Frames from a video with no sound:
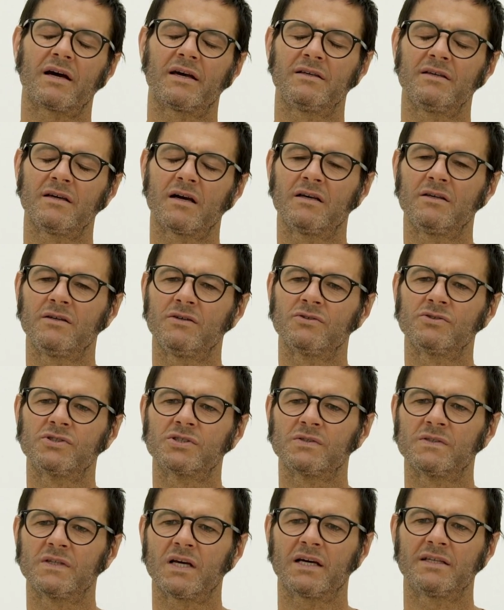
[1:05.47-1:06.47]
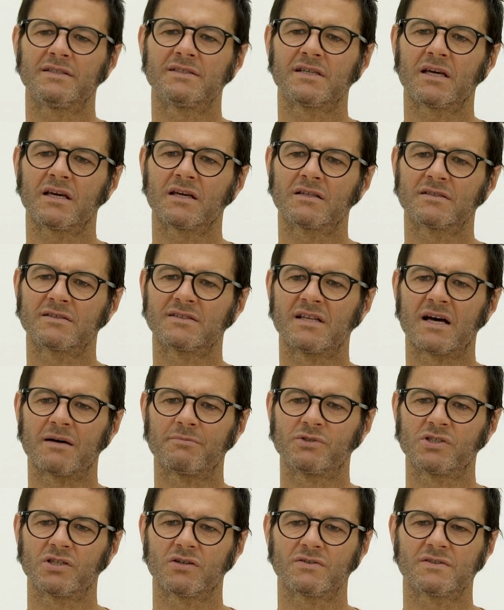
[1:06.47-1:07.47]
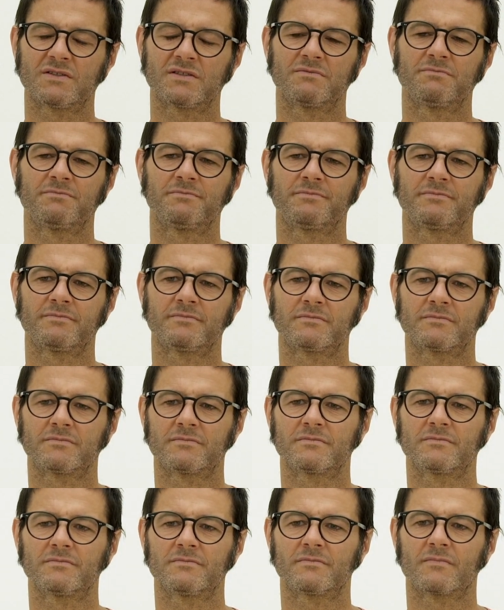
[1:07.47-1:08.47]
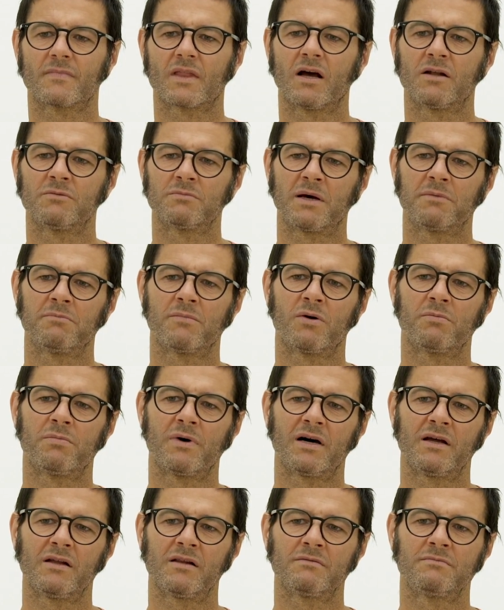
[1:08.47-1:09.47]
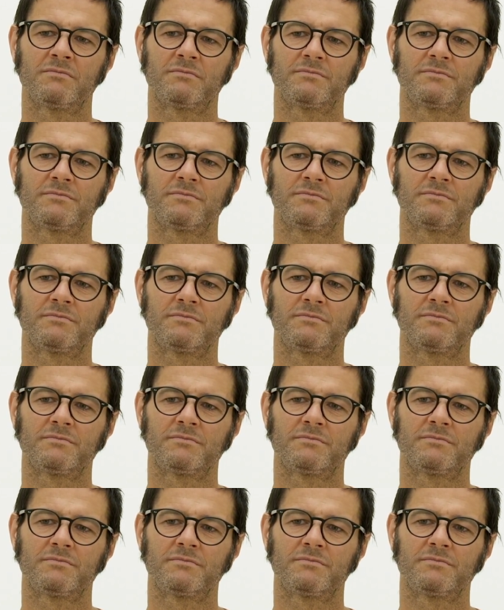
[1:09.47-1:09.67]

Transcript: I usually take snapshots on my mobile,